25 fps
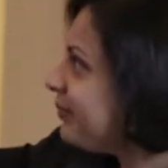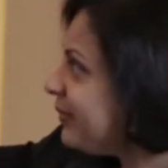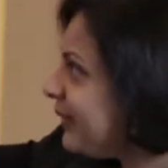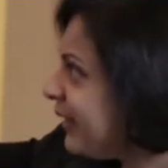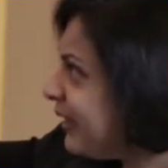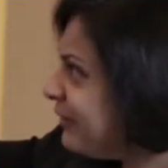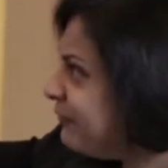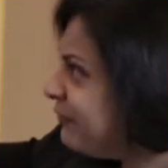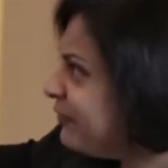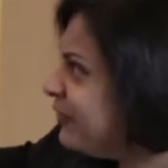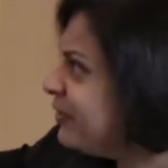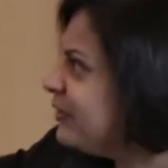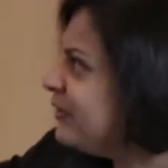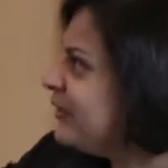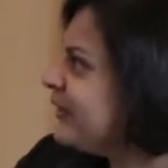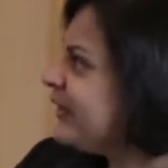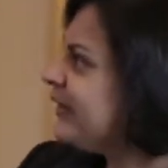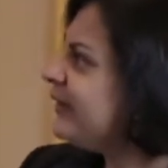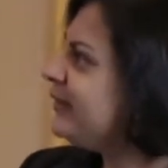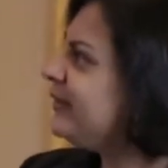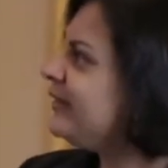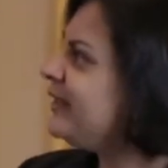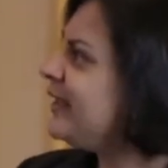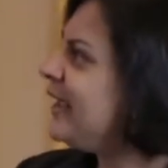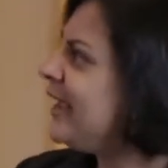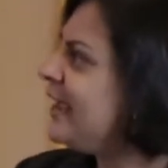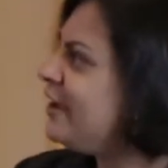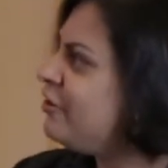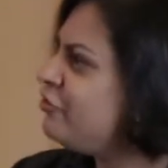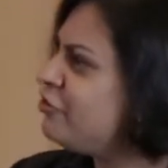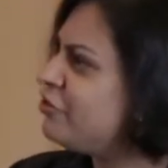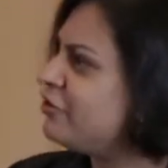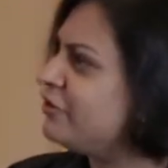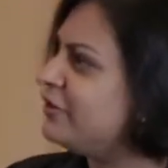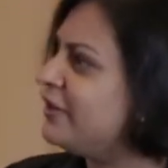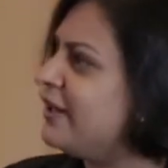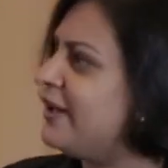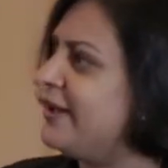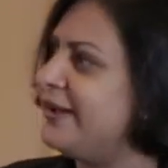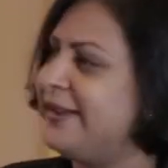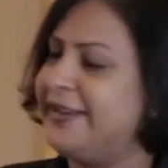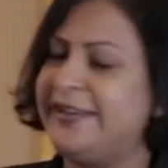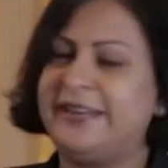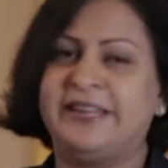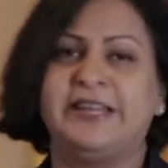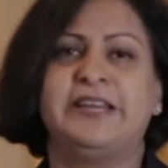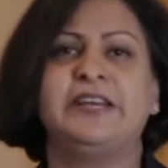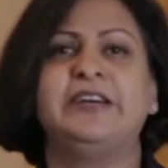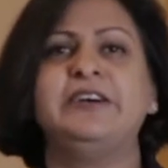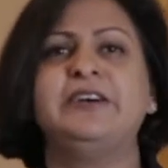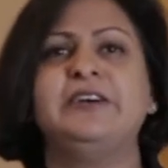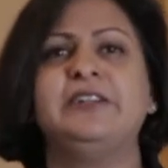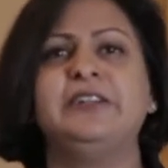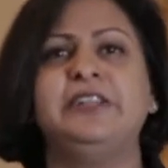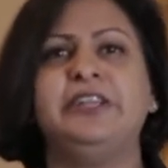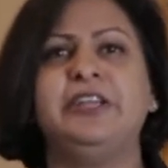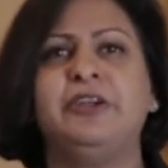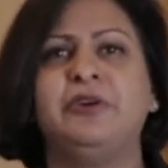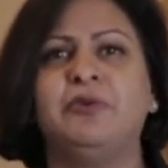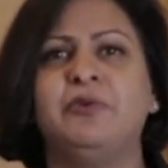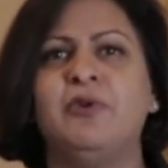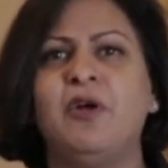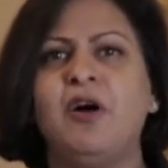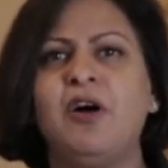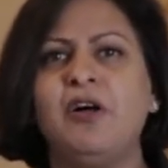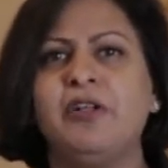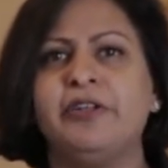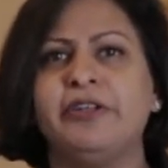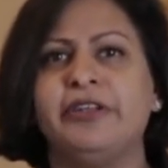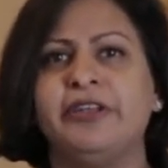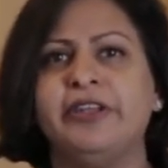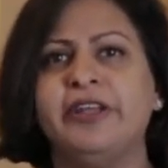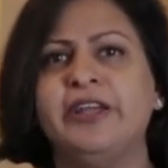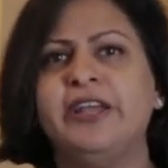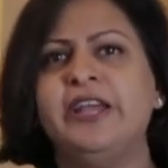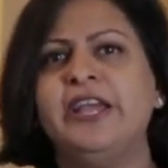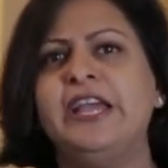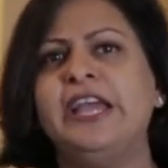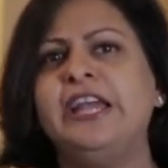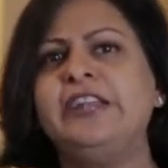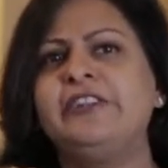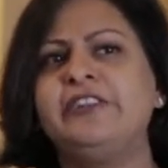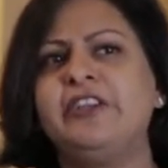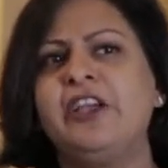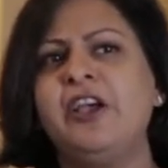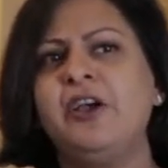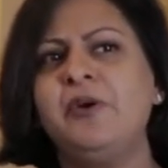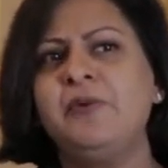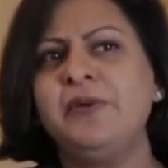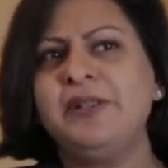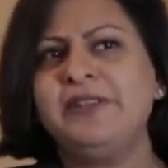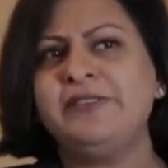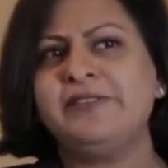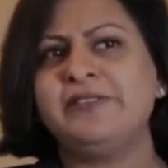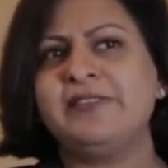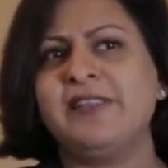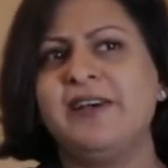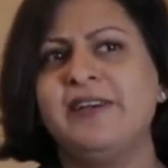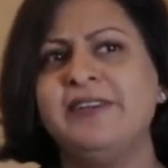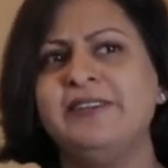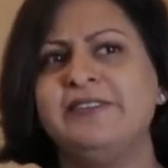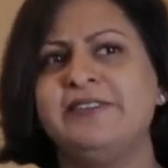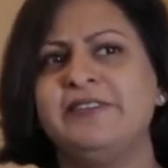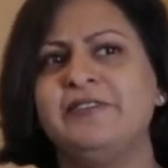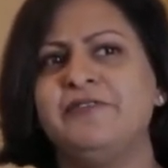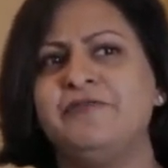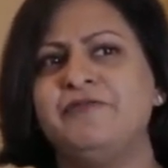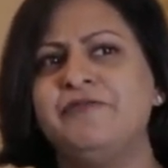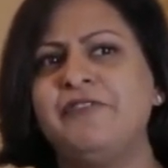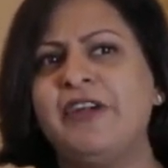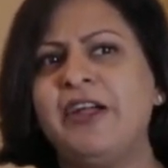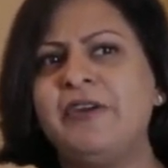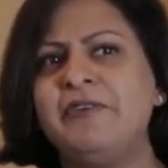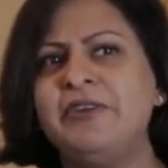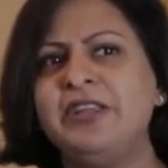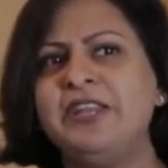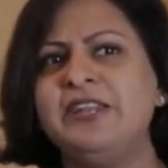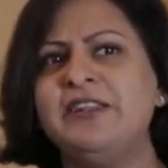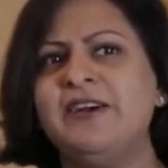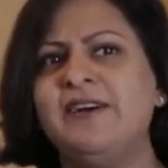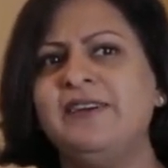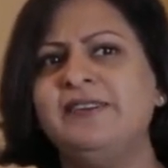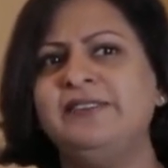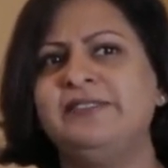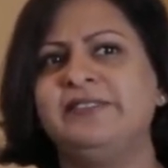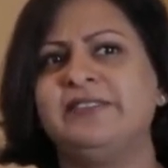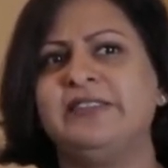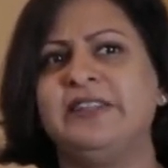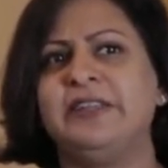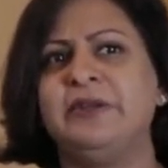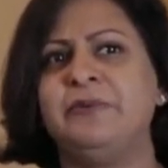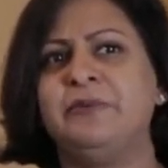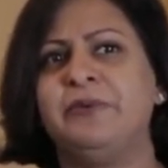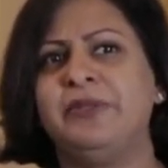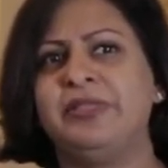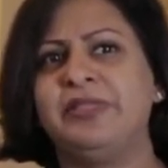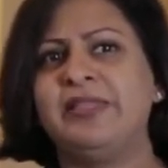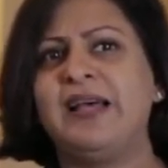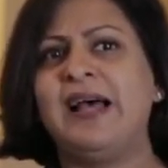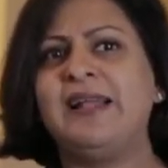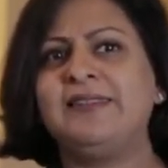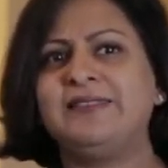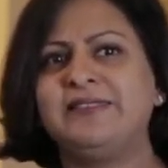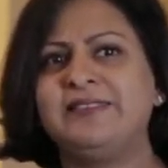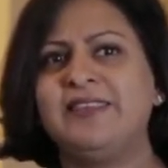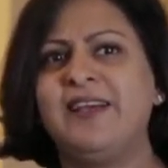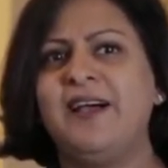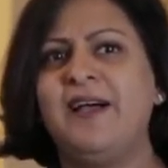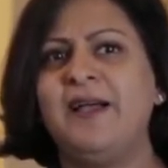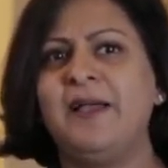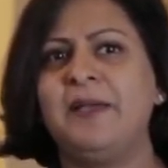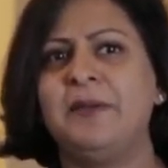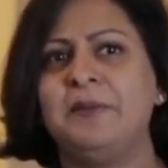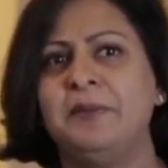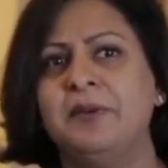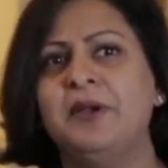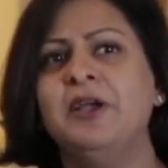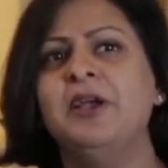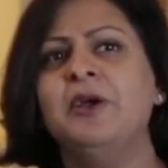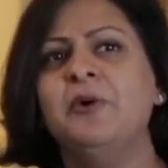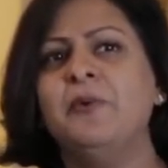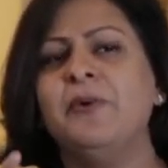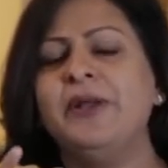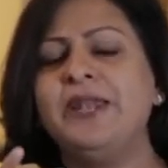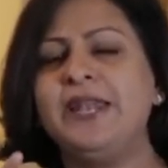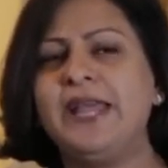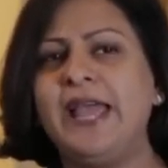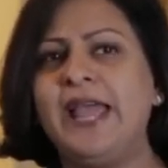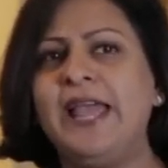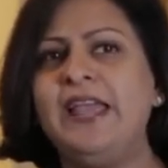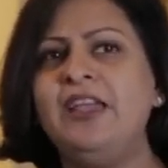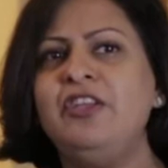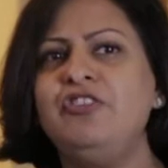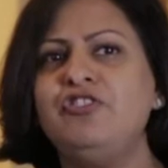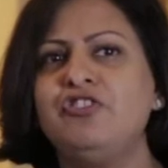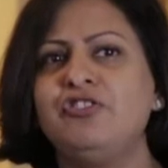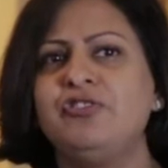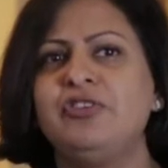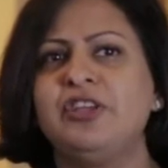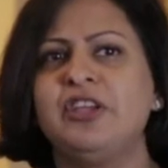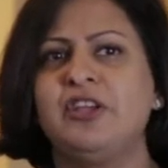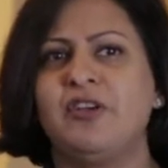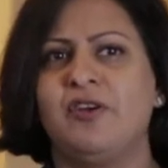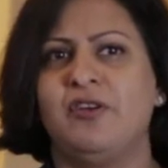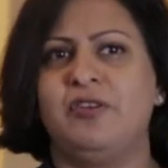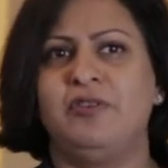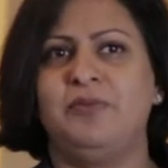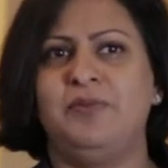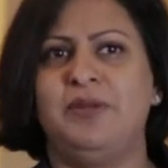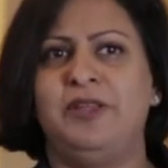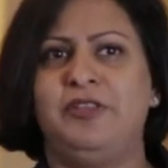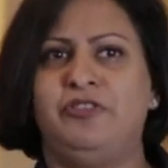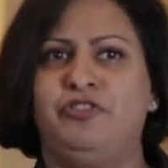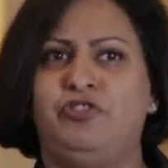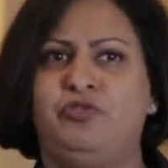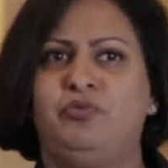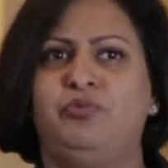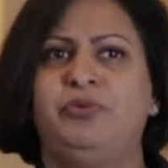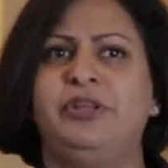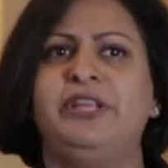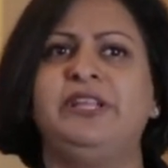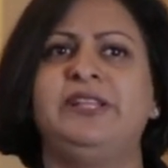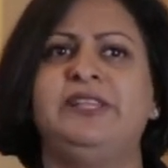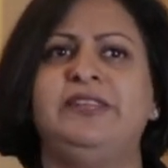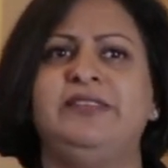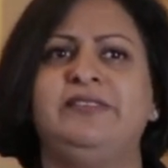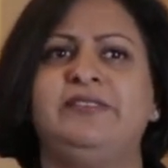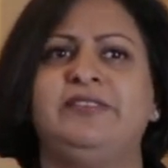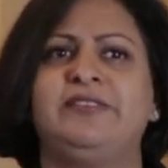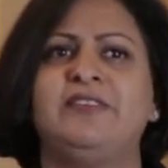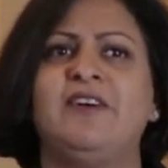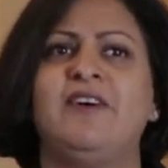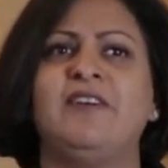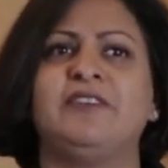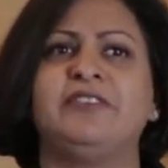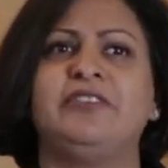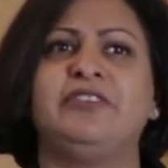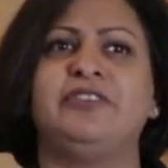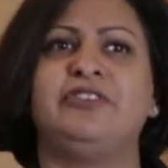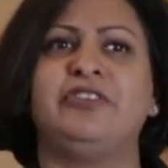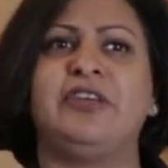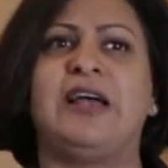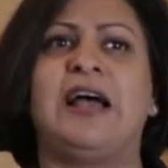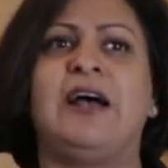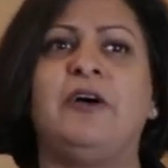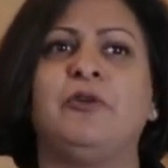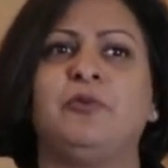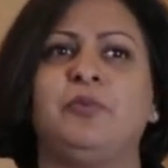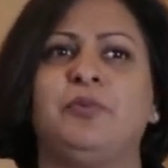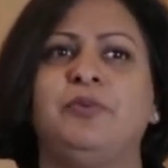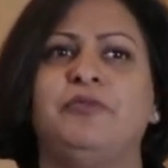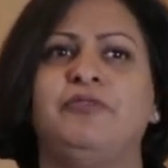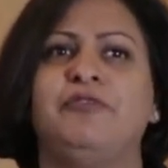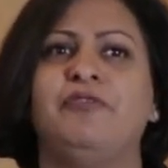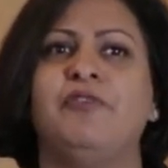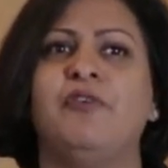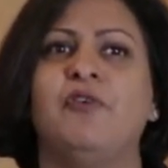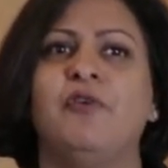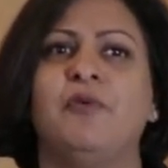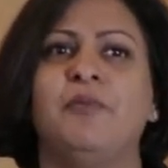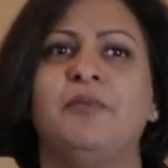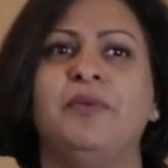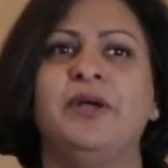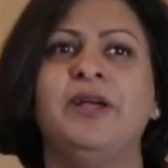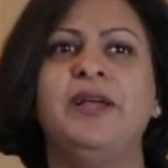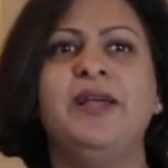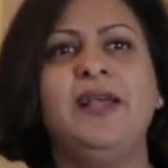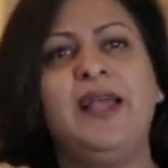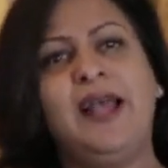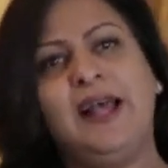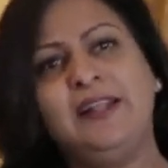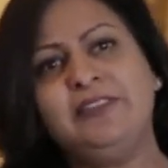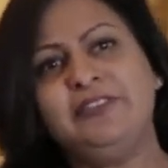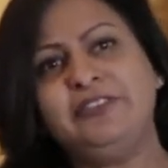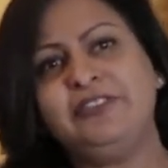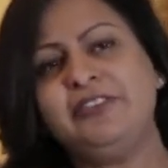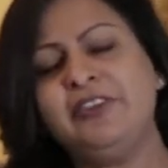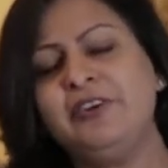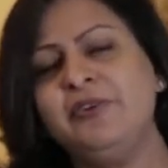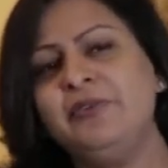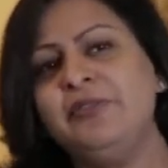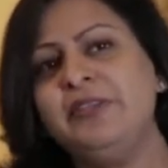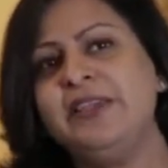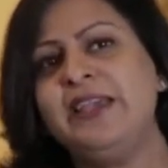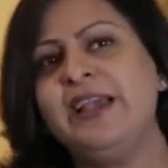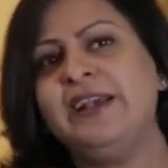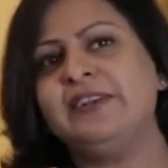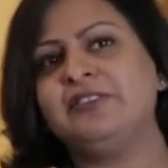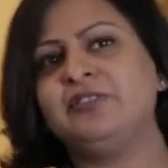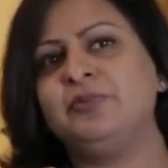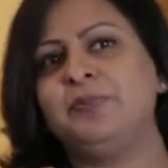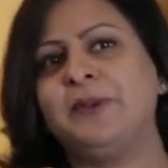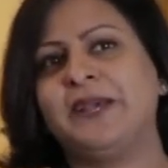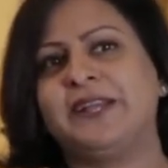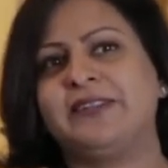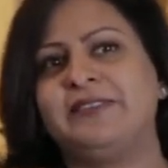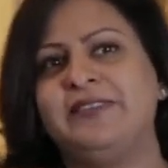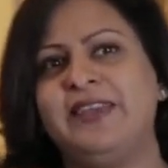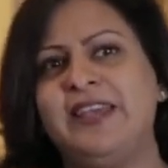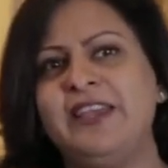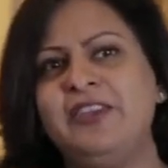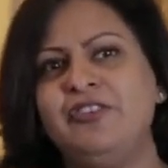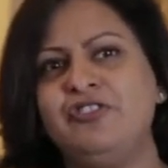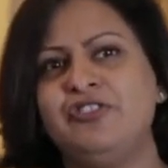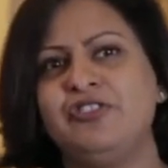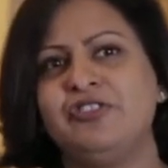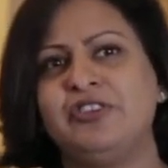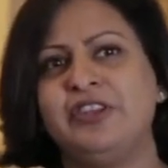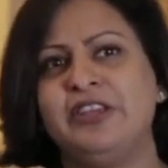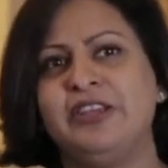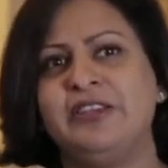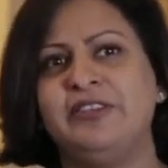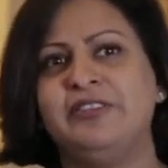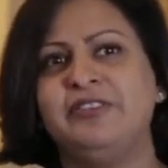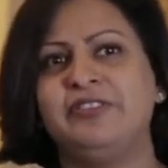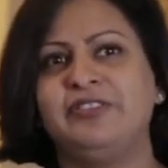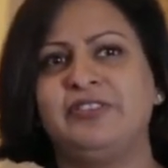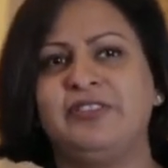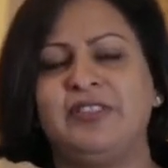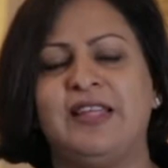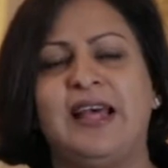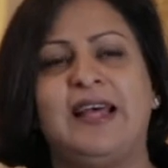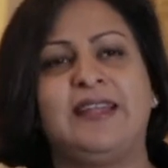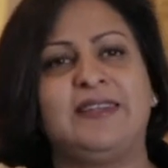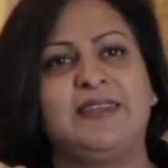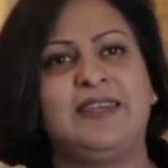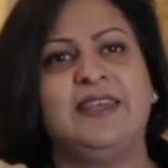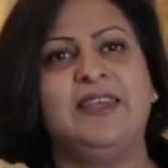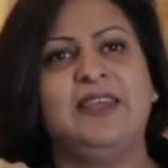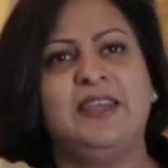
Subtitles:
If you look at the Asia line earlier on, it coincided very nicely with that time when Asian economies really started to outperform. And so the expectation is that